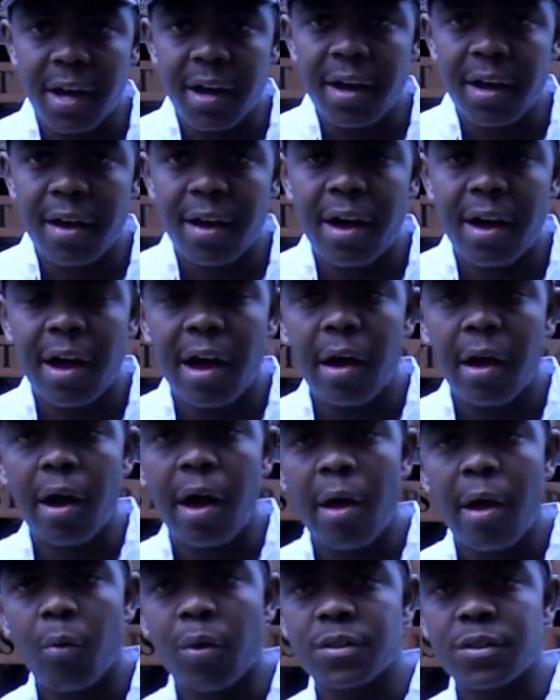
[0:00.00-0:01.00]

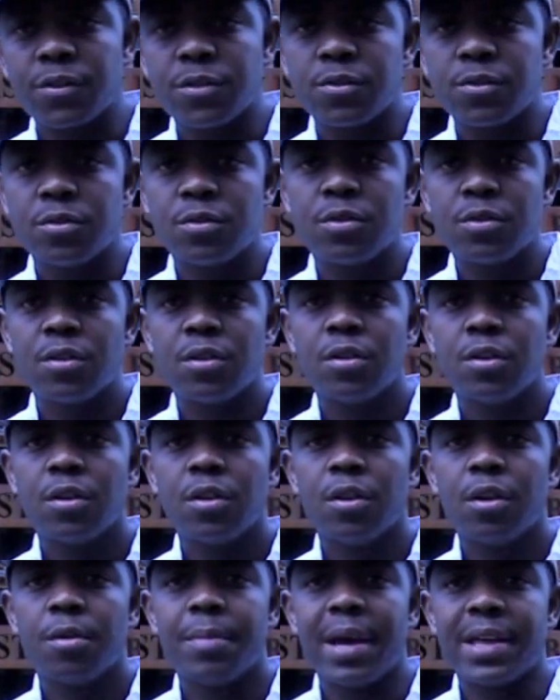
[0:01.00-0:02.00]
I want to
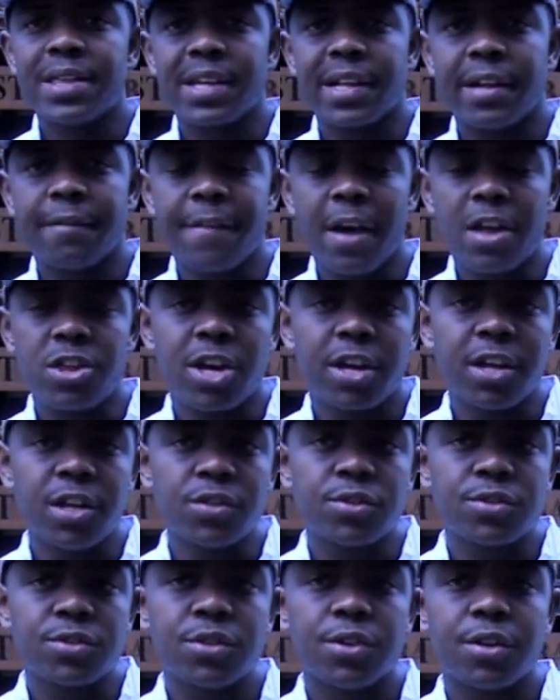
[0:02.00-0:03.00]
basically venture
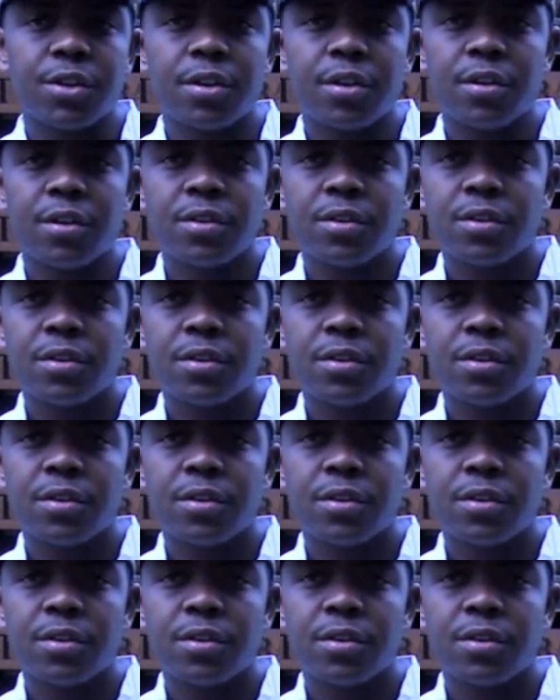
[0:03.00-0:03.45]
into, you know.